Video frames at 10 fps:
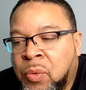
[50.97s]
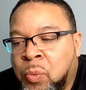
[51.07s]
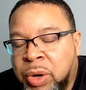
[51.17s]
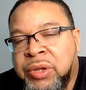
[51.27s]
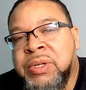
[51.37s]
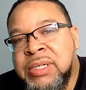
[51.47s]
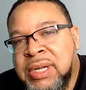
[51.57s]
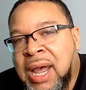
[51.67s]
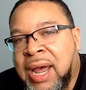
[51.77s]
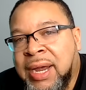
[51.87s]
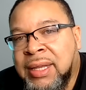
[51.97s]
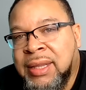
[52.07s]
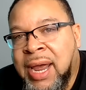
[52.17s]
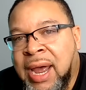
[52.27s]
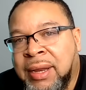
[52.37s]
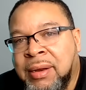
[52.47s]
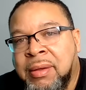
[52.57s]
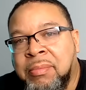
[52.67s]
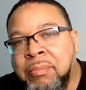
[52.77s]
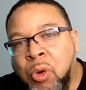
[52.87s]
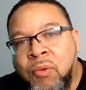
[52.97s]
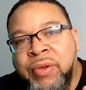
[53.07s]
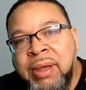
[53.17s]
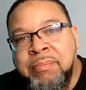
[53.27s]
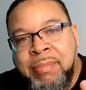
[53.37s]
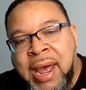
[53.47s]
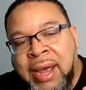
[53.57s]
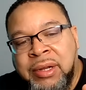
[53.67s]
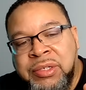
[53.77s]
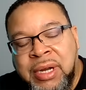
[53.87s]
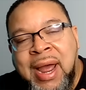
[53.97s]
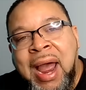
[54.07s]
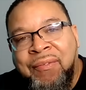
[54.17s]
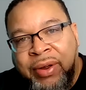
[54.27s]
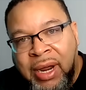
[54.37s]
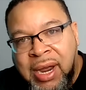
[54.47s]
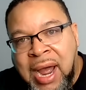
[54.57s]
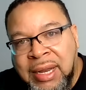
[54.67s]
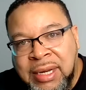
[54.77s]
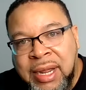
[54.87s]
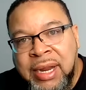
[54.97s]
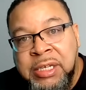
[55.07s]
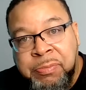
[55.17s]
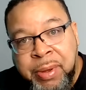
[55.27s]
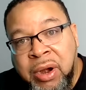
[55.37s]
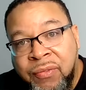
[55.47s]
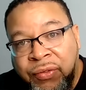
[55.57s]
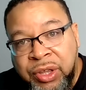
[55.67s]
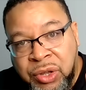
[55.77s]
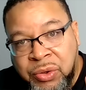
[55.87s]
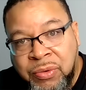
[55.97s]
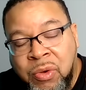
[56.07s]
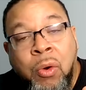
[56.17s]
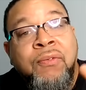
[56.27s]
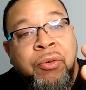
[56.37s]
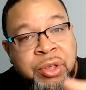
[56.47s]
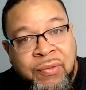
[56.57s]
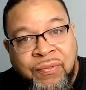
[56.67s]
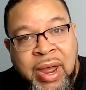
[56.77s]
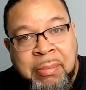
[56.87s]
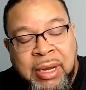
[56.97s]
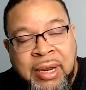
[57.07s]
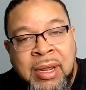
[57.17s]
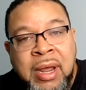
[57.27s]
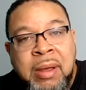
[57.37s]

when you decide that moving back to the African continent is better for you or for your family